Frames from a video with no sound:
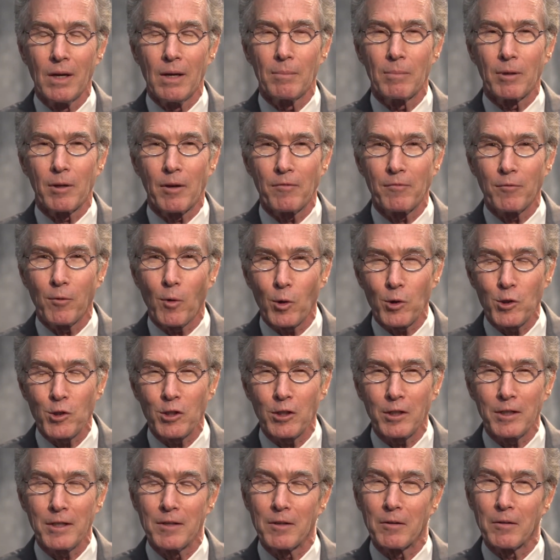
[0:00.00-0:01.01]
But
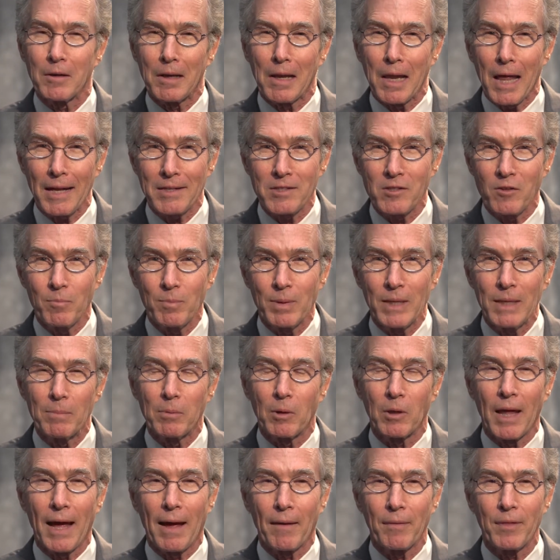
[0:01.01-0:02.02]
unfortunately, there are lots of
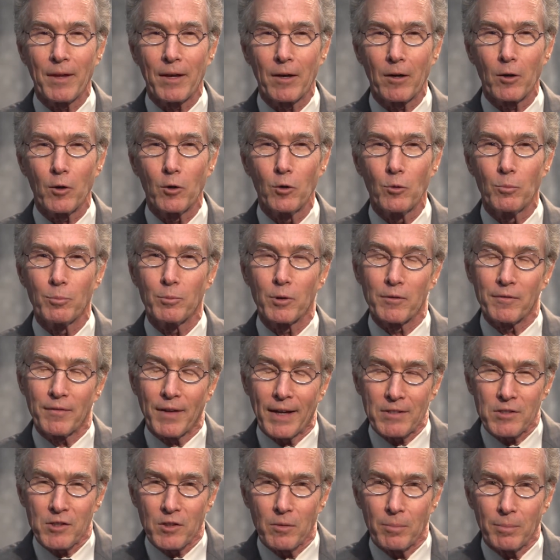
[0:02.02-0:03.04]
people out there who
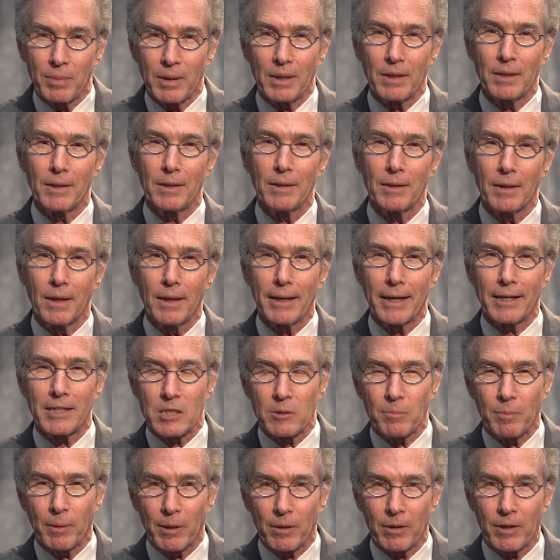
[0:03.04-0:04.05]
profess to be
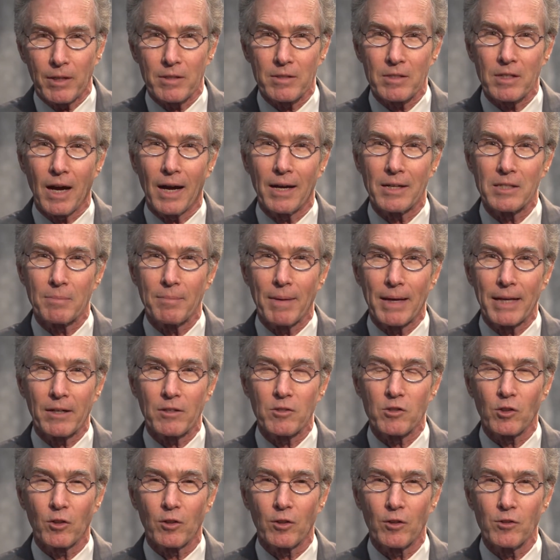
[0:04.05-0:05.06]
experienced
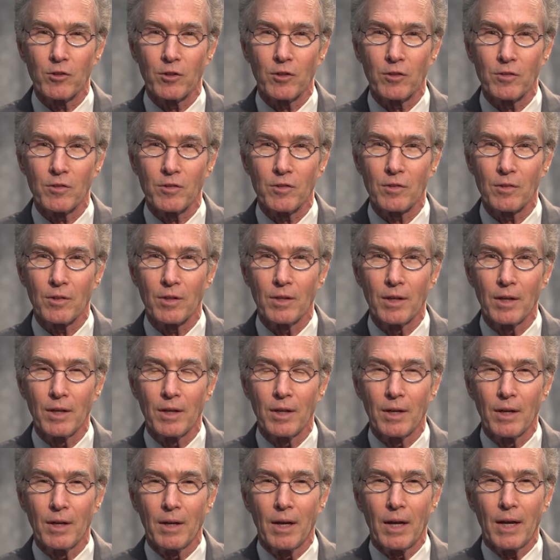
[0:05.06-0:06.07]
cosmetic surgeons.
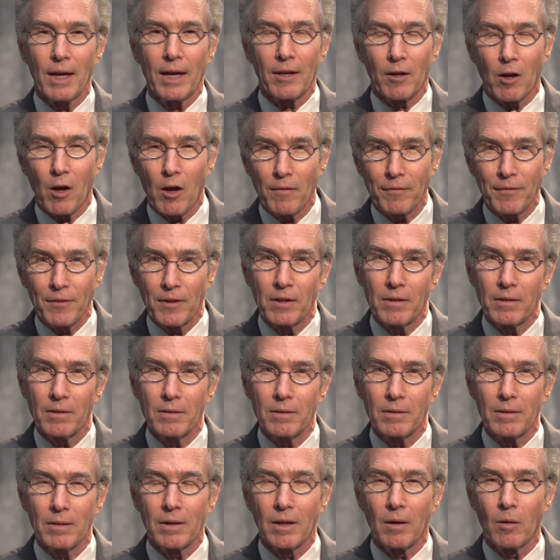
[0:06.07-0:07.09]
And often,
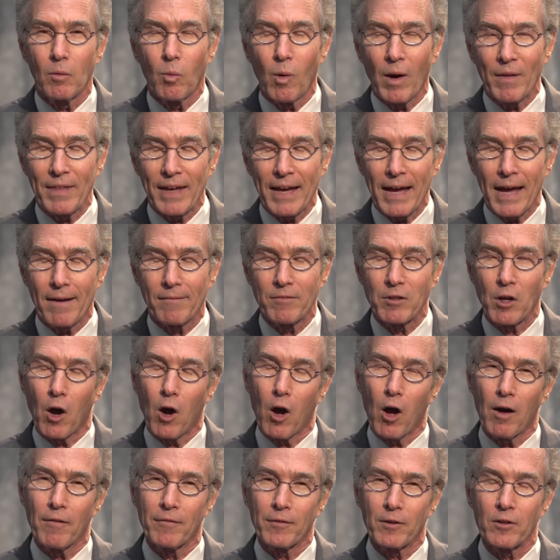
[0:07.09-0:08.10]
what they have to
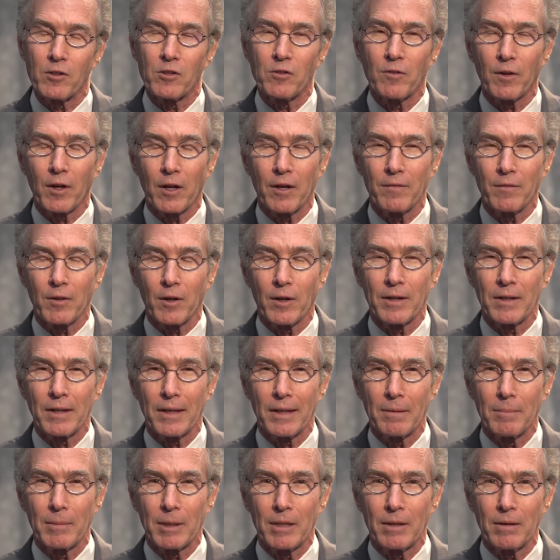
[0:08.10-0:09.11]
offer is very, very
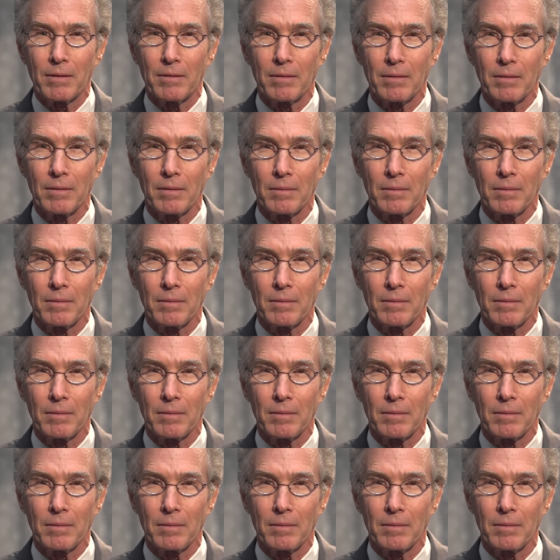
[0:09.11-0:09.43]
limited.